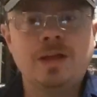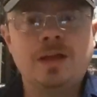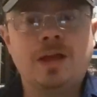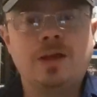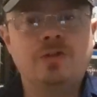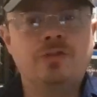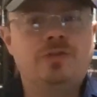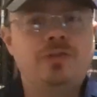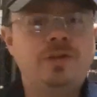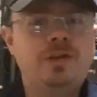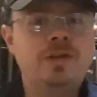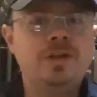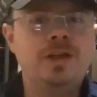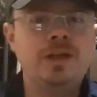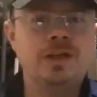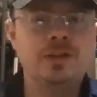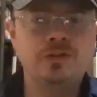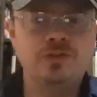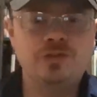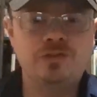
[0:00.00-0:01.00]
I'll see you
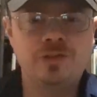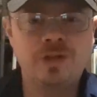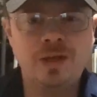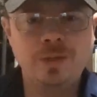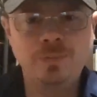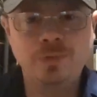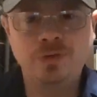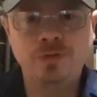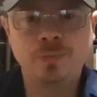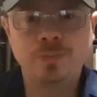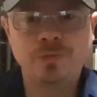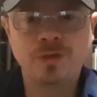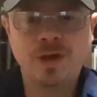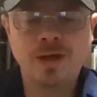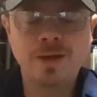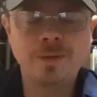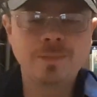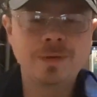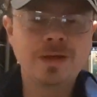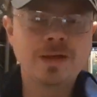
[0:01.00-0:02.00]
again. Same YouTube
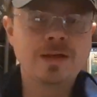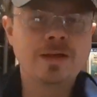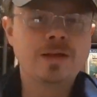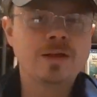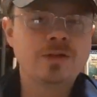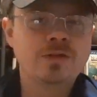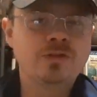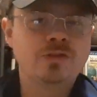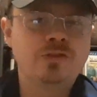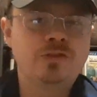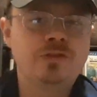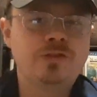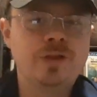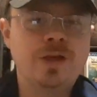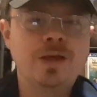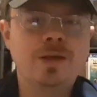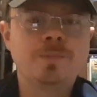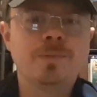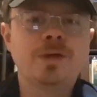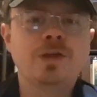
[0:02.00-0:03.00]
time,
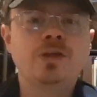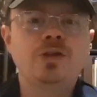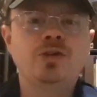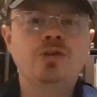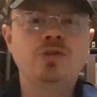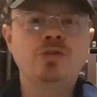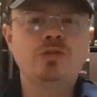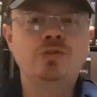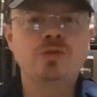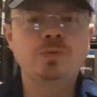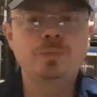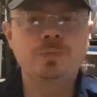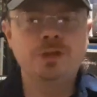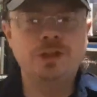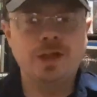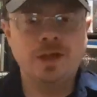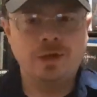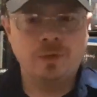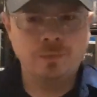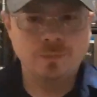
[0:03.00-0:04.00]
same YouTube
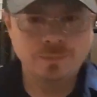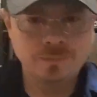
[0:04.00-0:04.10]
channel.